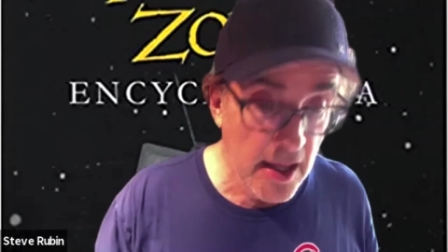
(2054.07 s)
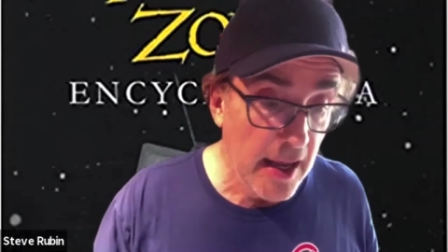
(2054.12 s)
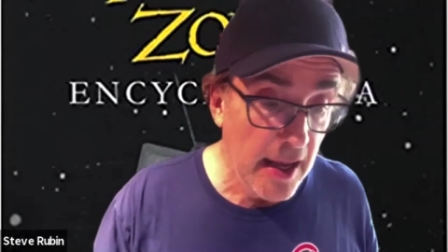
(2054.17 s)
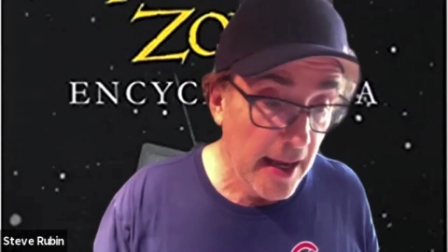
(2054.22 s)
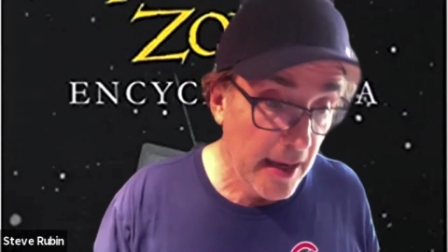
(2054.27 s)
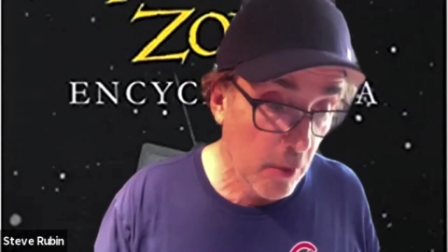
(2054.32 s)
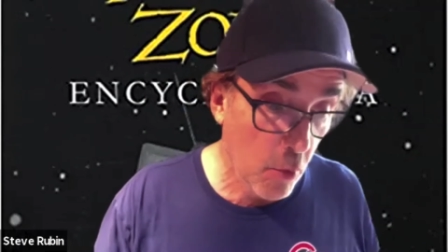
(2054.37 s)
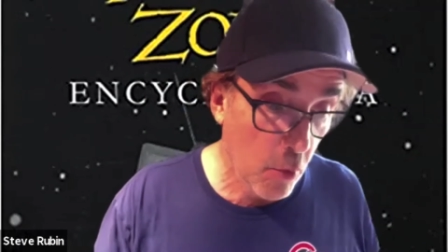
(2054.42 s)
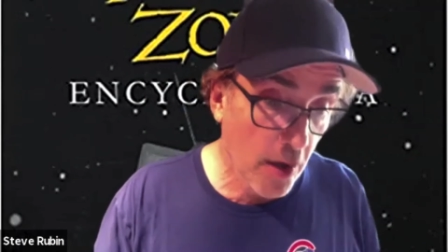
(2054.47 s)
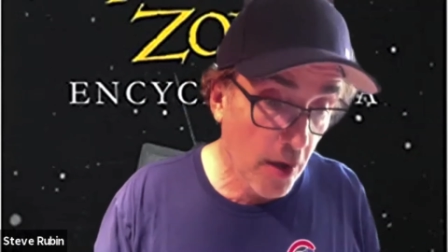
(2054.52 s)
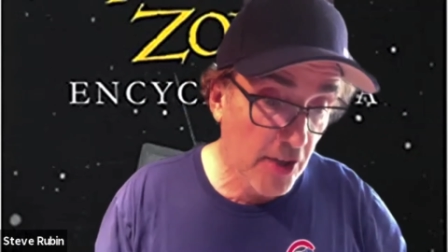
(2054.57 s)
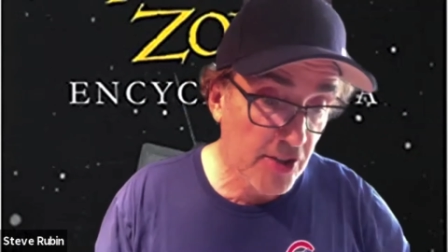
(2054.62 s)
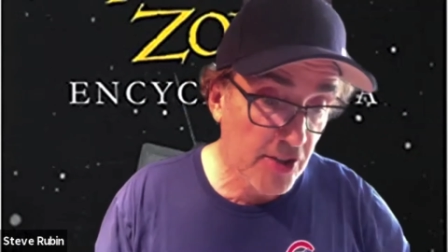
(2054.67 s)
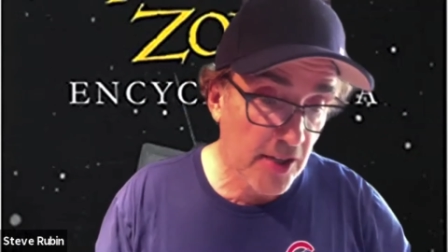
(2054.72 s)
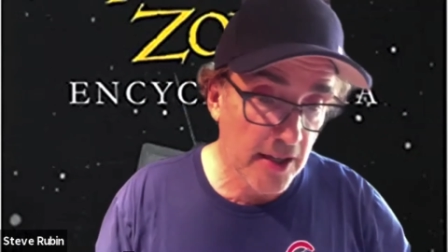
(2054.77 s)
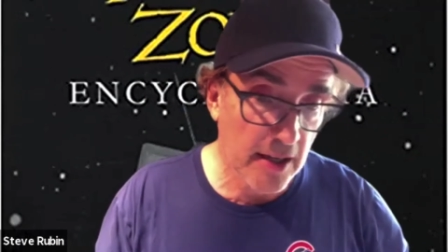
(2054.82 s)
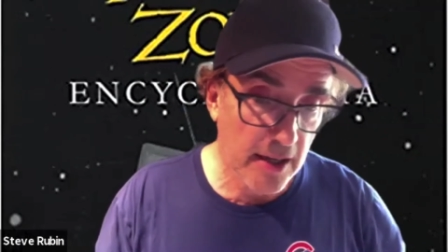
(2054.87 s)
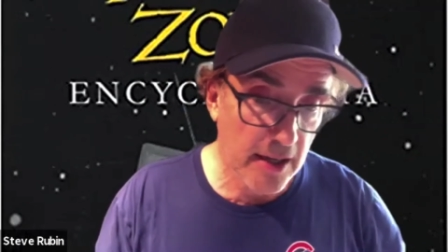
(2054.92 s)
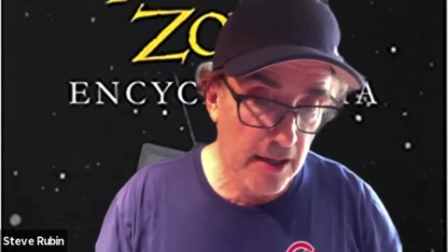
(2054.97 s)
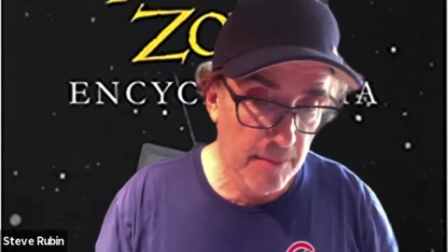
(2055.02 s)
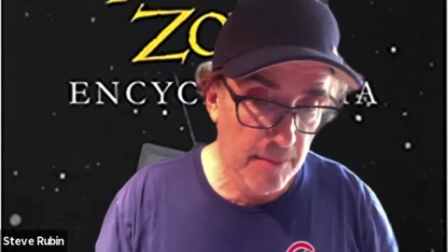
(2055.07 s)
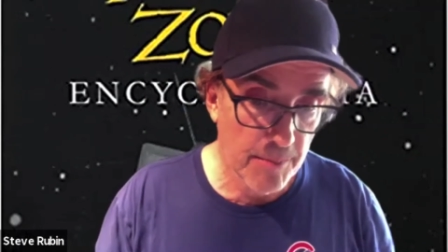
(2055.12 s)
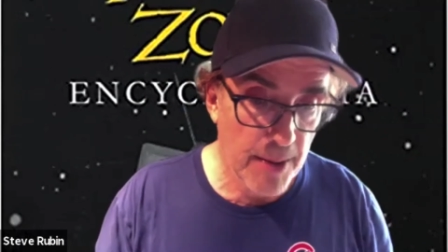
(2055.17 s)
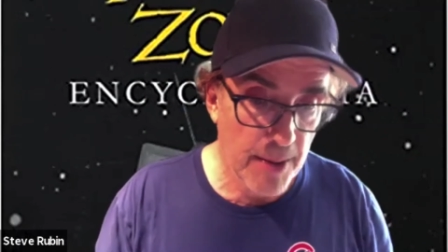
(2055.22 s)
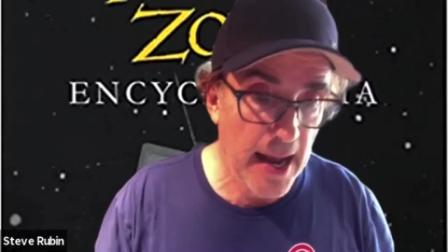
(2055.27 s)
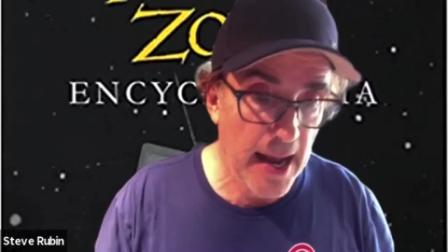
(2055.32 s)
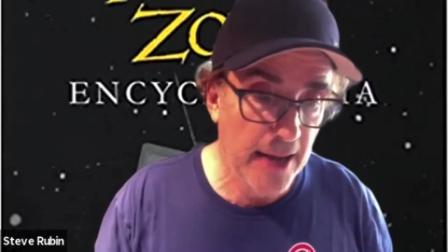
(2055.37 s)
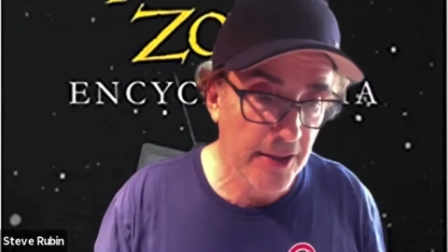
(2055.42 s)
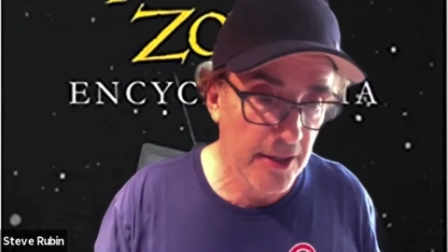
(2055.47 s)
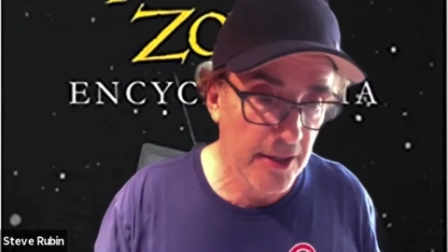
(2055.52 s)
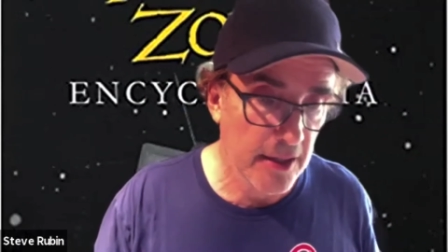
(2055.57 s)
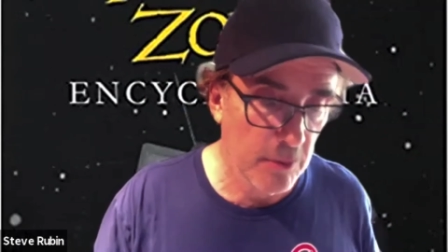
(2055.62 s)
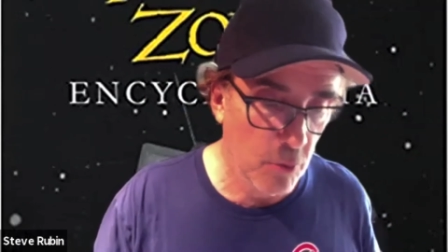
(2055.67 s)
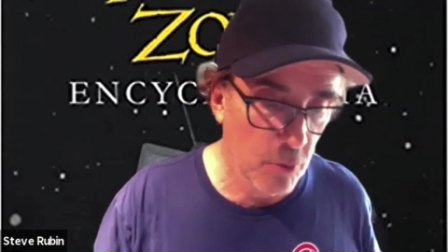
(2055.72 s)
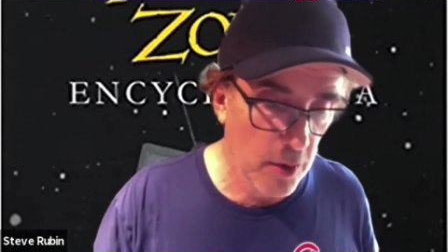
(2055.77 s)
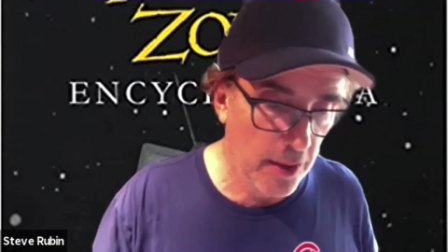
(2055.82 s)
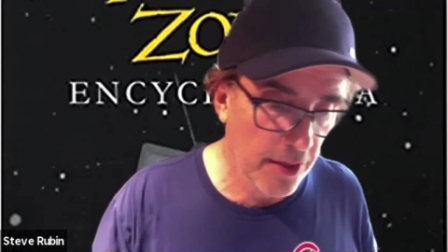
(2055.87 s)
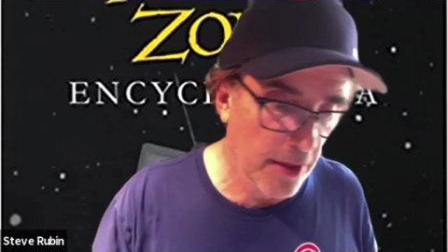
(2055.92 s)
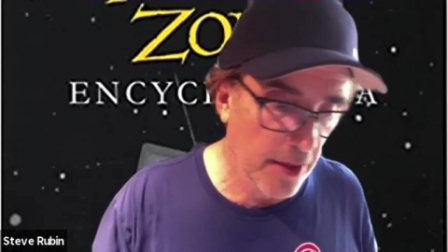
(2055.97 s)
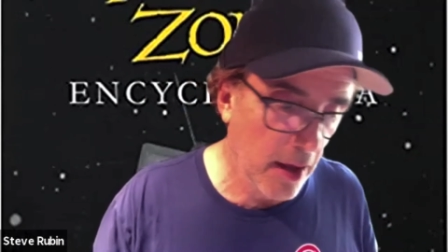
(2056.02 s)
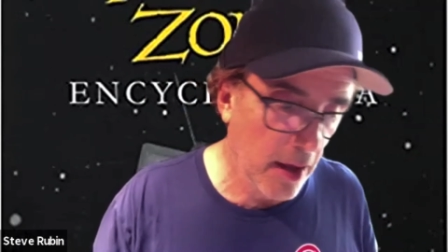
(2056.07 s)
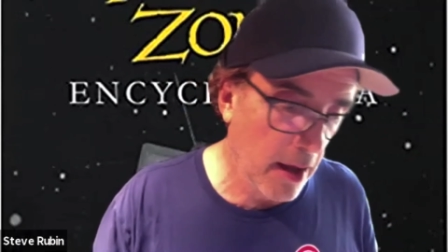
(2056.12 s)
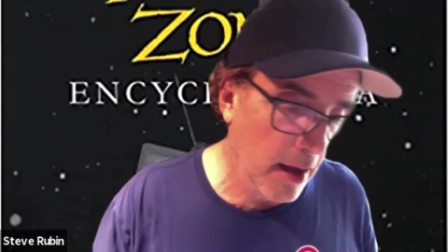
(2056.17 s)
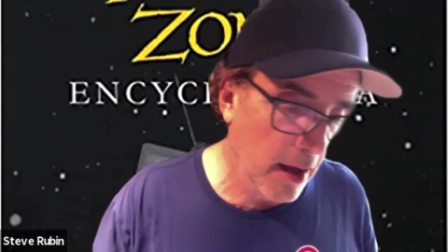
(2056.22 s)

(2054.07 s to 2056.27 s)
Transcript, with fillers: It works in a companion with uh,